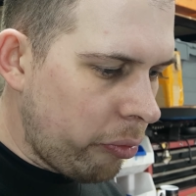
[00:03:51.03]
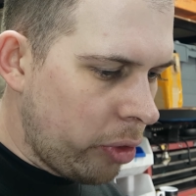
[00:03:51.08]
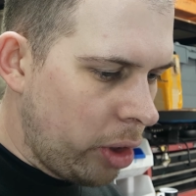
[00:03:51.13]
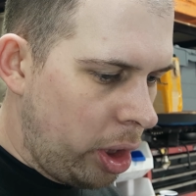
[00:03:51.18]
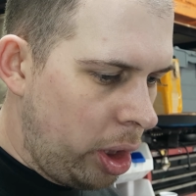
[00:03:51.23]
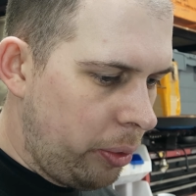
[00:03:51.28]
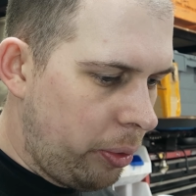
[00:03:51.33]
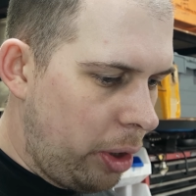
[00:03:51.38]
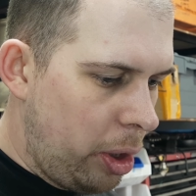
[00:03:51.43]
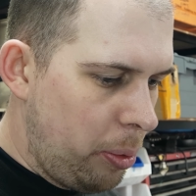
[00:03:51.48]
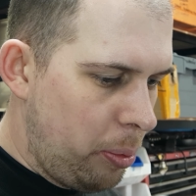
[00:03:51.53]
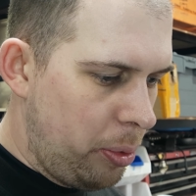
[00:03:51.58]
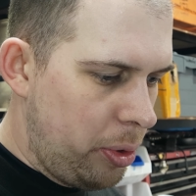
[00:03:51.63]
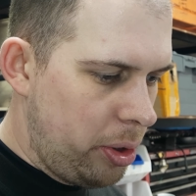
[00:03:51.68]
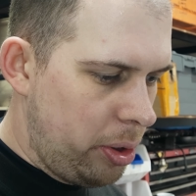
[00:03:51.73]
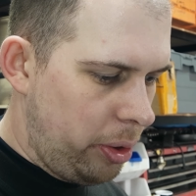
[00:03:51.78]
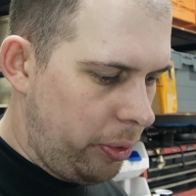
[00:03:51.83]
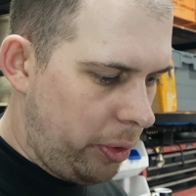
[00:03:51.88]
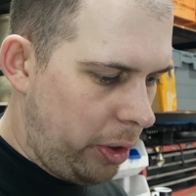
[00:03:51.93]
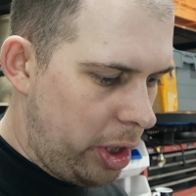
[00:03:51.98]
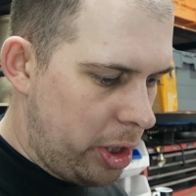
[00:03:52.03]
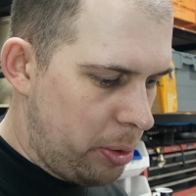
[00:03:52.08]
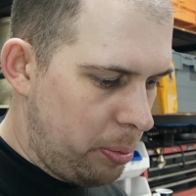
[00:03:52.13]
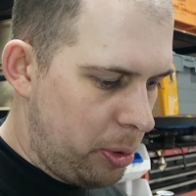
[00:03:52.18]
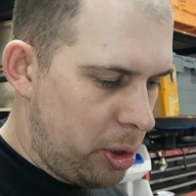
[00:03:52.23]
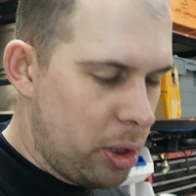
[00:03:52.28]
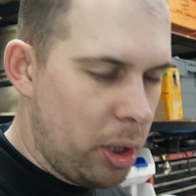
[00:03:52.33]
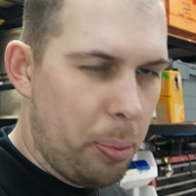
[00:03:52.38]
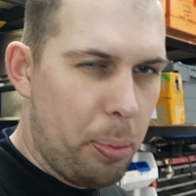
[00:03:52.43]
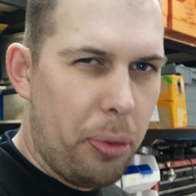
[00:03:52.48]
The other reason
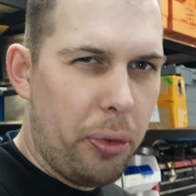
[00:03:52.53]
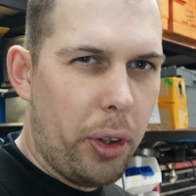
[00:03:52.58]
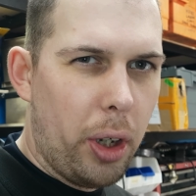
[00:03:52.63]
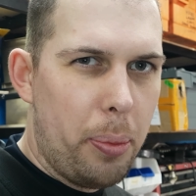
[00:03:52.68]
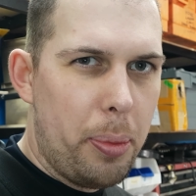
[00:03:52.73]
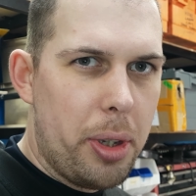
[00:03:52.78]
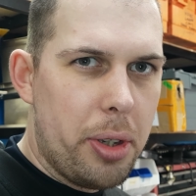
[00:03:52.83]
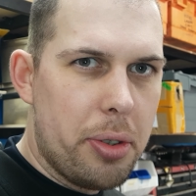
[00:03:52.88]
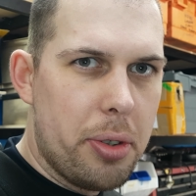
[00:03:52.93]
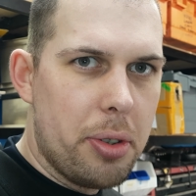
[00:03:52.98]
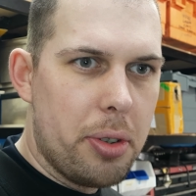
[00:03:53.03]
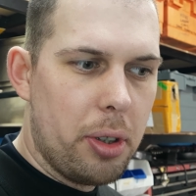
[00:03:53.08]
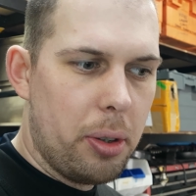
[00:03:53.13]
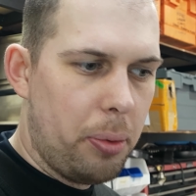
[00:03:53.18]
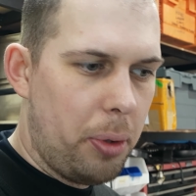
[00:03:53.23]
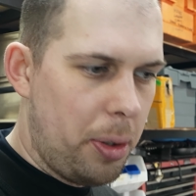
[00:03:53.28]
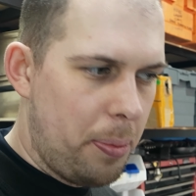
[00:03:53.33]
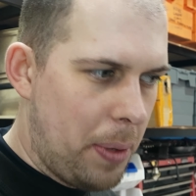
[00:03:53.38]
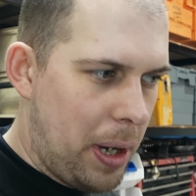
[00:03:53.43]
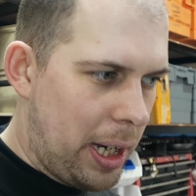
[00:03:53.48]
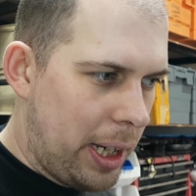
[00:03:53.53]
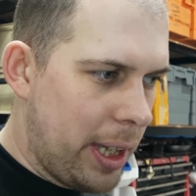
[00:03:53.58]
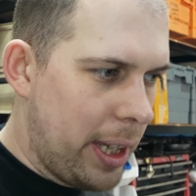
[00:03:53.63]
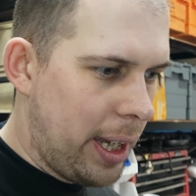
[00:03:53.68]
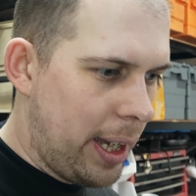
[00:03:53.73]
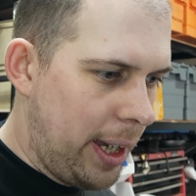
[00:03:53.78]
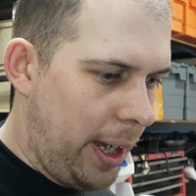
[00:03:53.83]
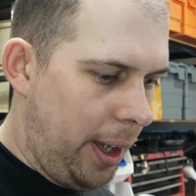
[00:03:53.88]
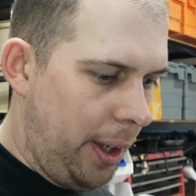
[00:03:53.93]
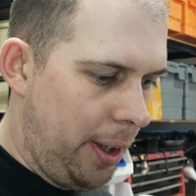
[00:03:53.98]
was sort of performance. So with my
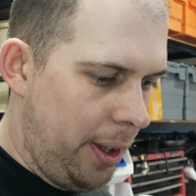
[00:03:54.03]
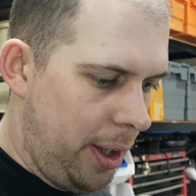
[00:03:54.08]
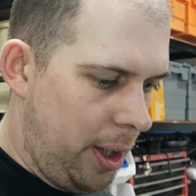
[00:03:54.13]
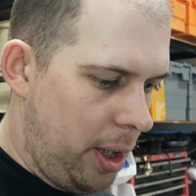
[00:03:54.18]
car,